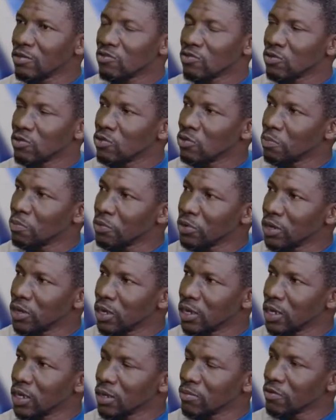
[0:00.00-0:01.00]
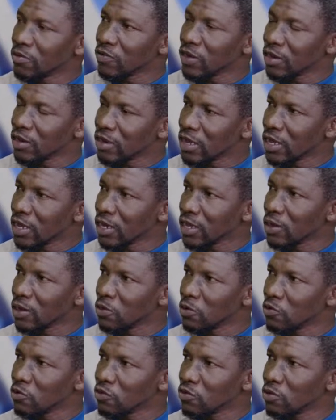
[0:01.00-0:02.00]
So you put the name of that area
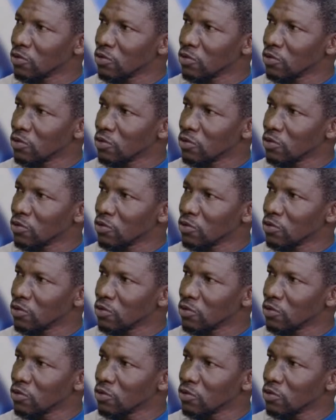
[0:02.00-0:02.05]
also.